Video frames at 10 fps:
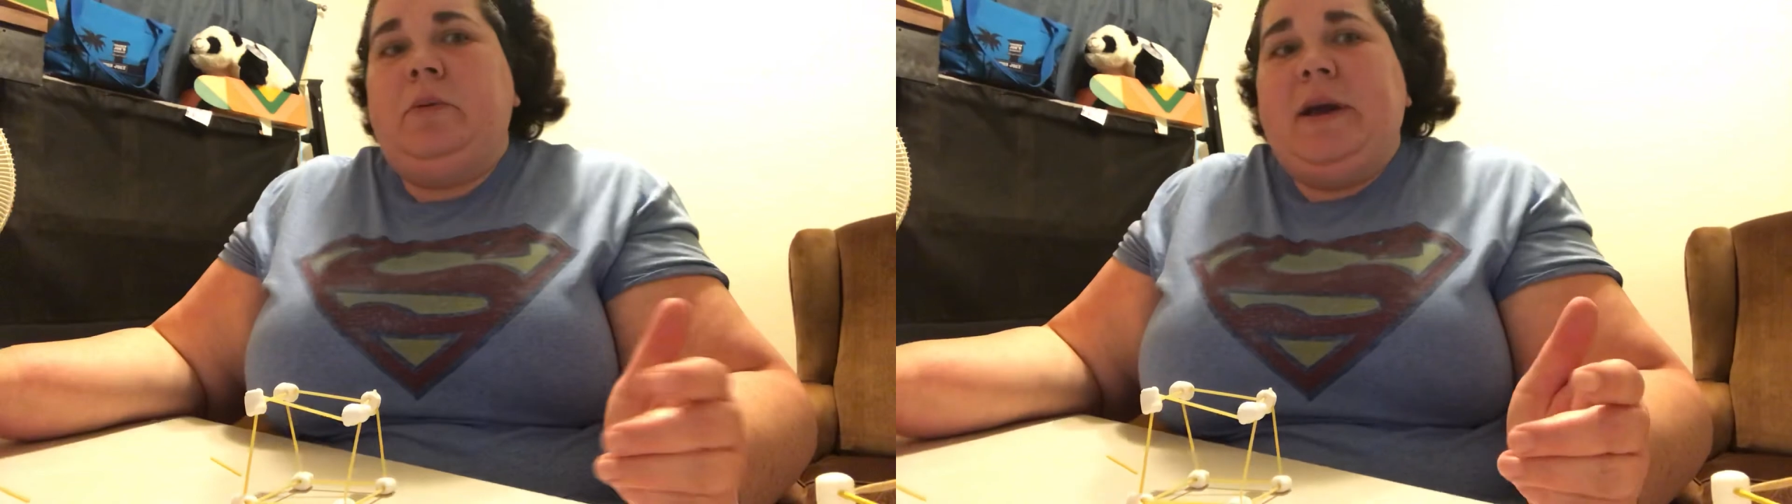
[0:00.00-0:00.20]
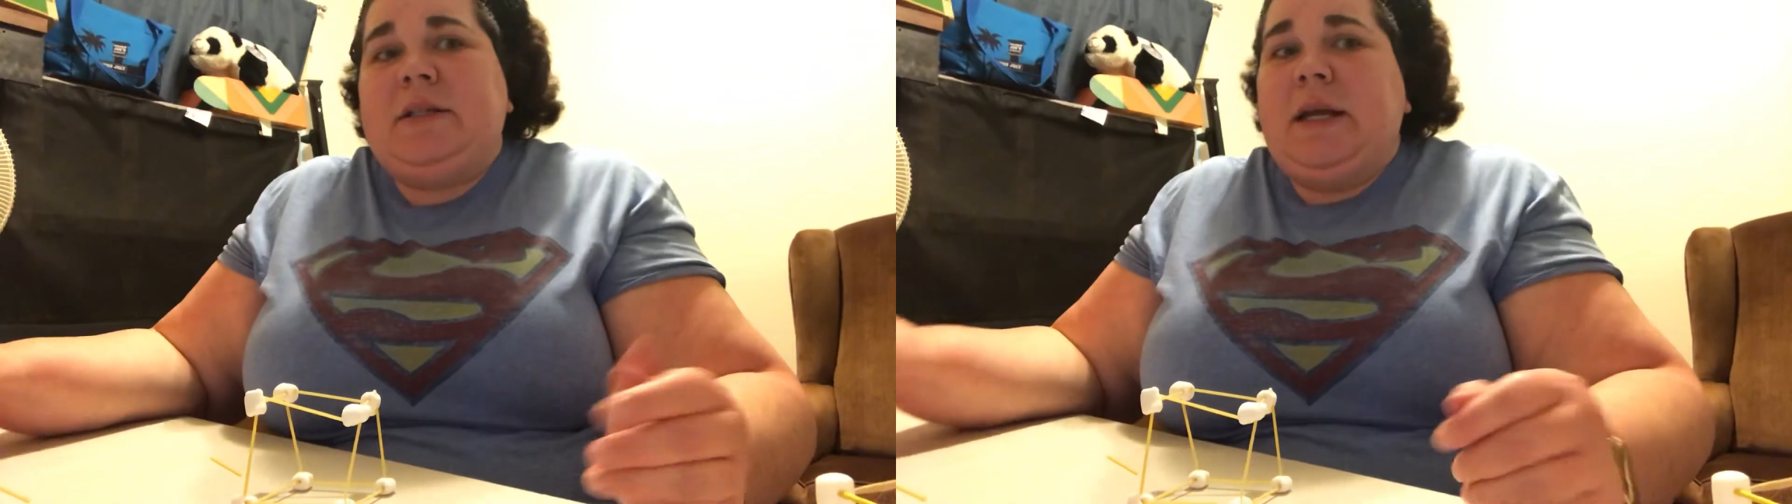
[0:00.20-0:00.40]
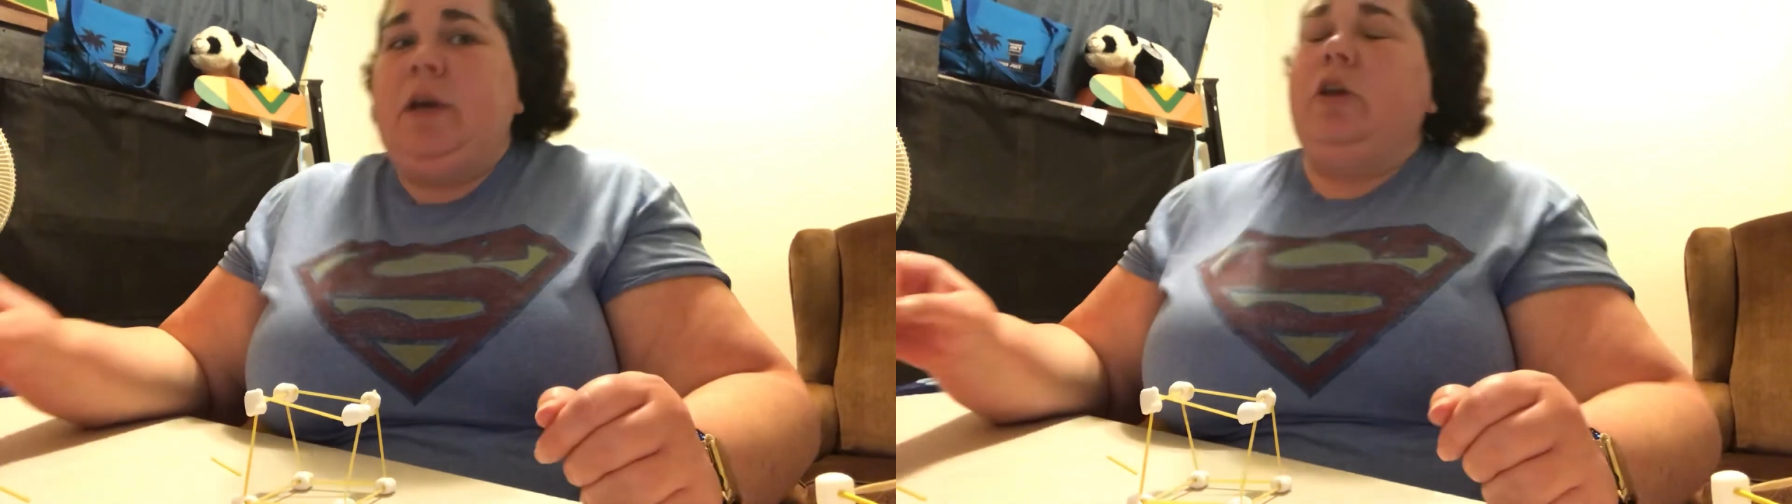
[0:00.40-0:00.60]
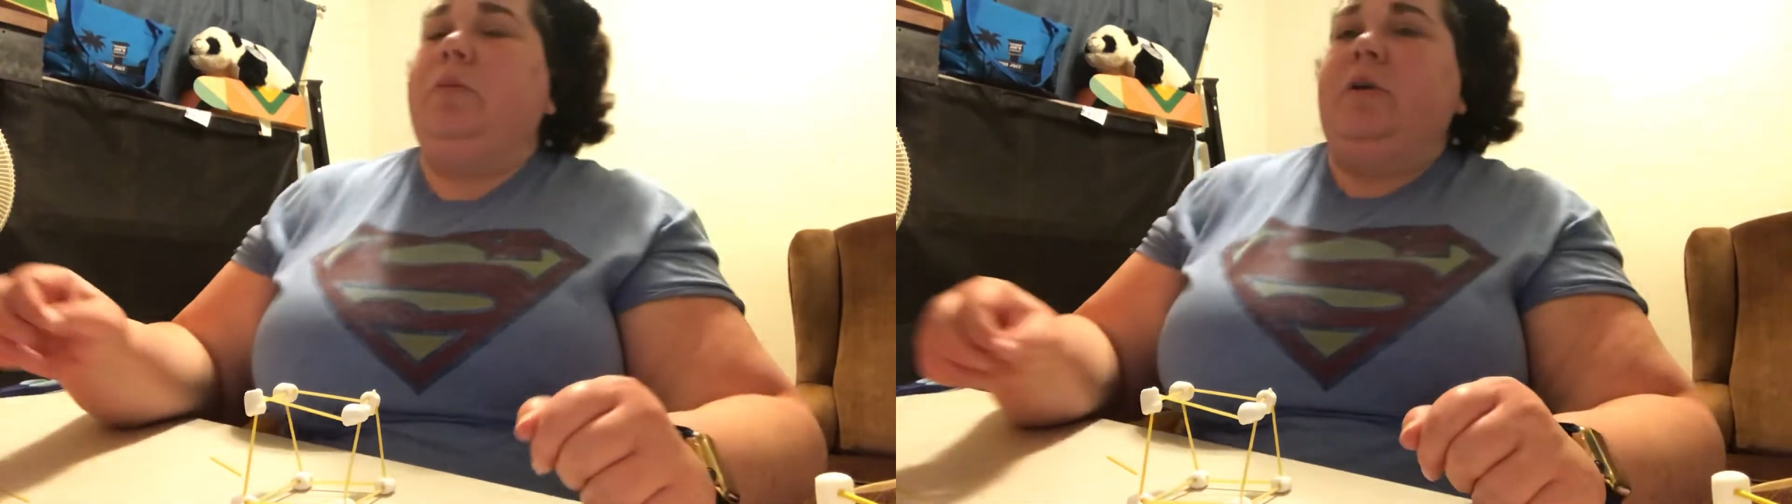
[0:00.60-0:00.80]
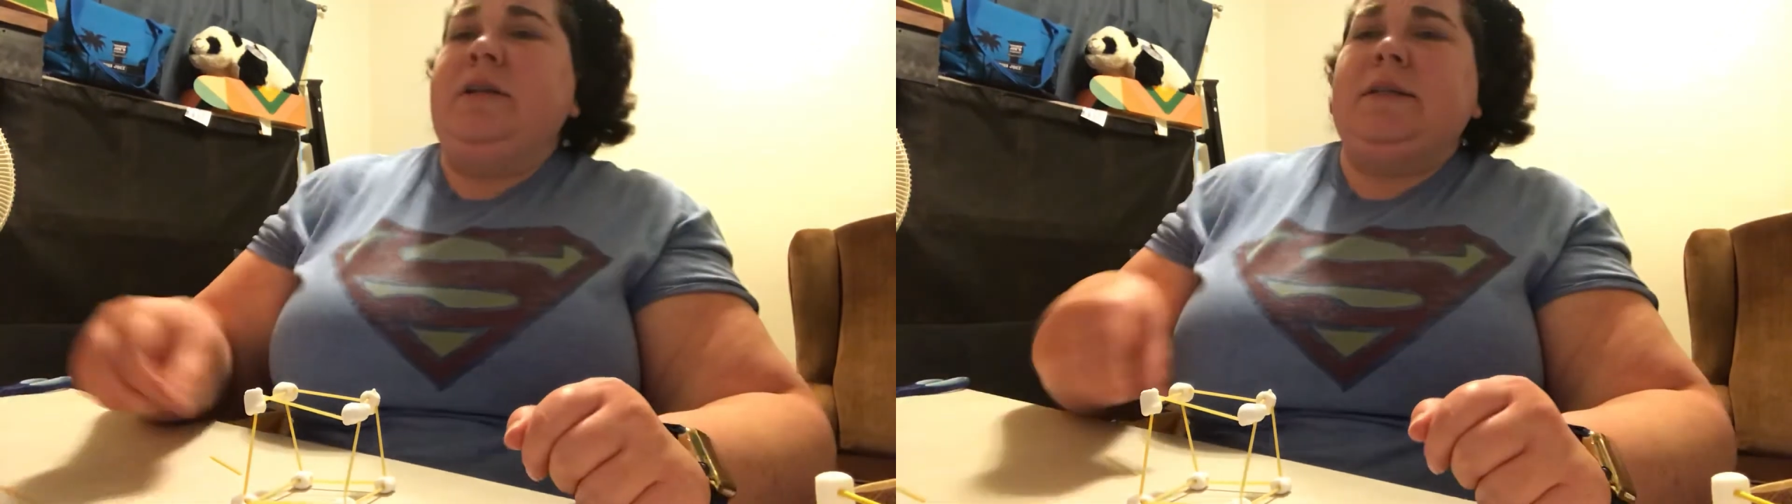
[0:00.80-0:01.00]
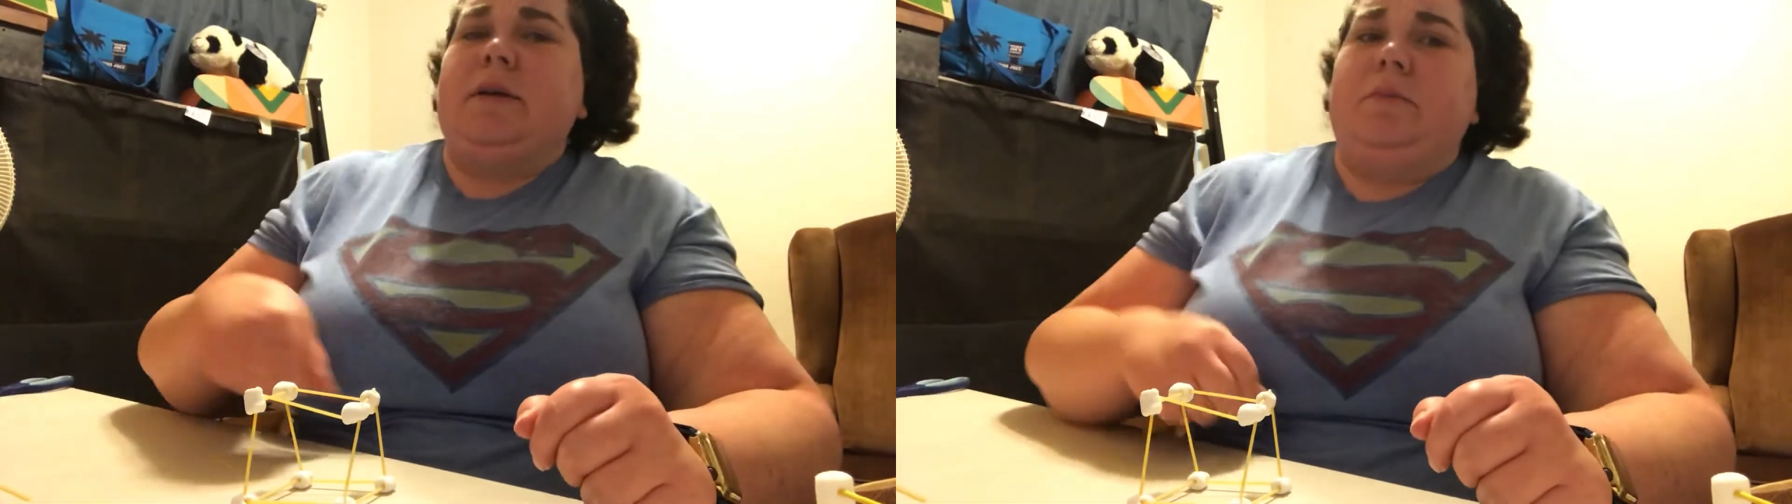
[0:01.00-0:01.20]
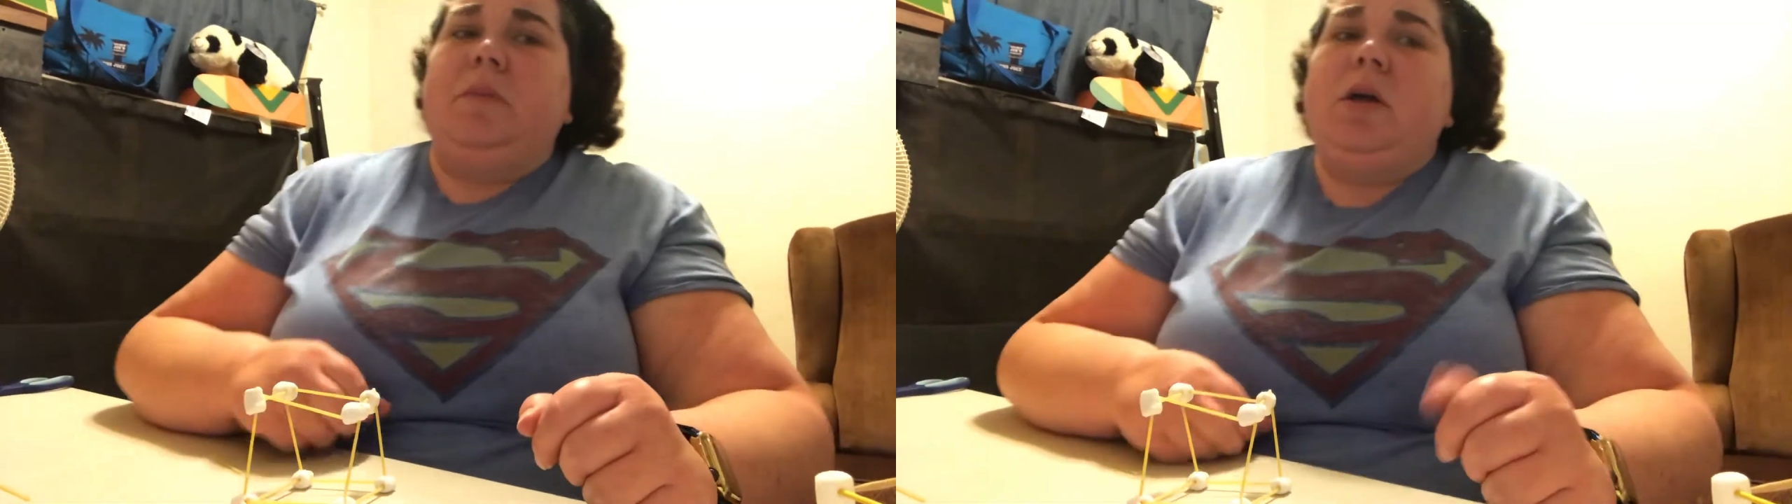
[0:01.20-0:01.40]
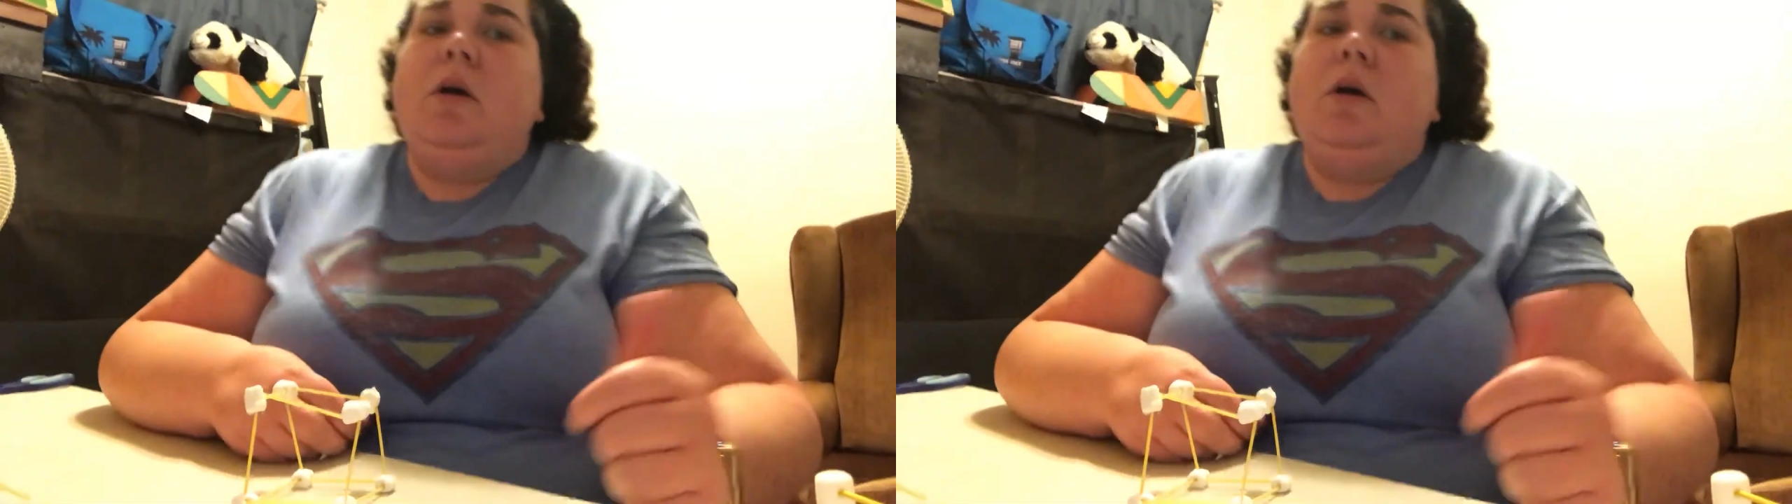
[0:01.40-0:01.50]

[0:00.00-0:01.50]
rectangular prism